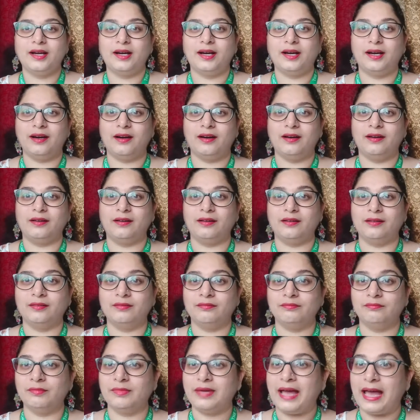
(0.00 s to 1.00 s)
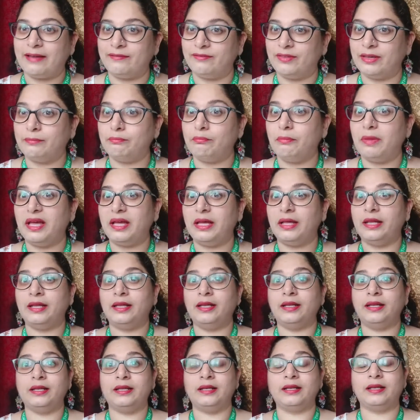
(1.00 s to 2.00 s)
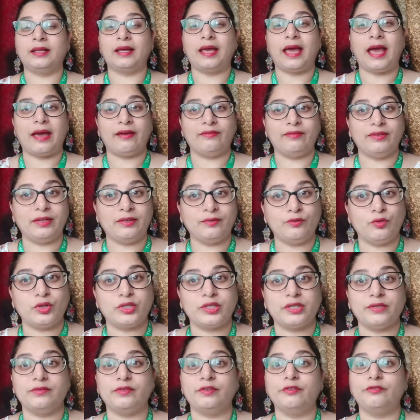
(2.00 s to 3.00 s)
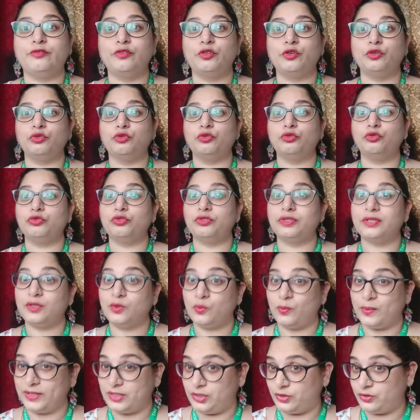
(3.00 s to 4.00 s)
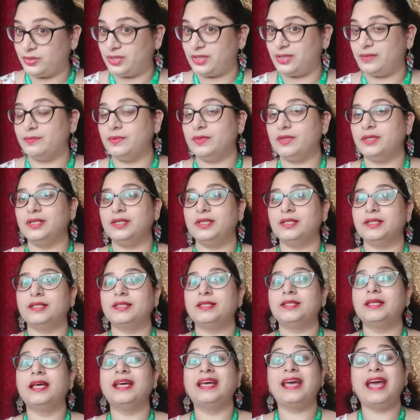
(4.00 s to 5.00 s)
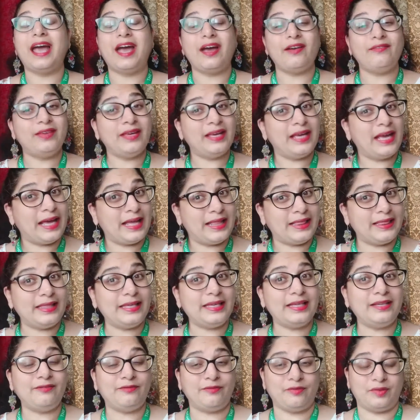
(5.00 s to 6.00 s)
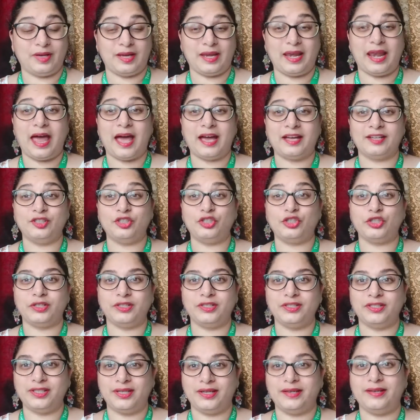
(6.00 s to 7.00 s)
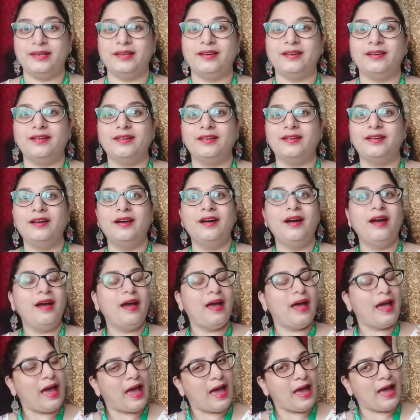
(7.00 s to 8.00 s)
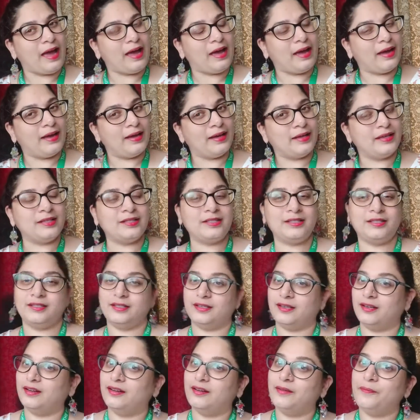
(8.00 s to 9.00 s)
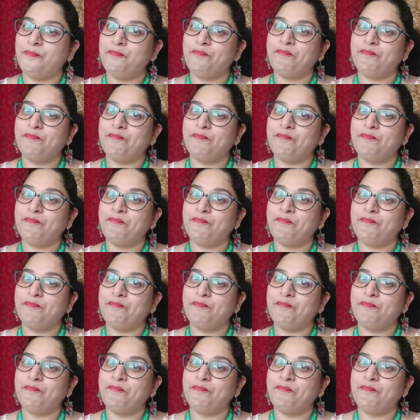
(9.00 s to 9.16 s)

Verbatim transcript: Um, having milk, having whatever fruits and vegetables, having healthy lunch and dinner and uh,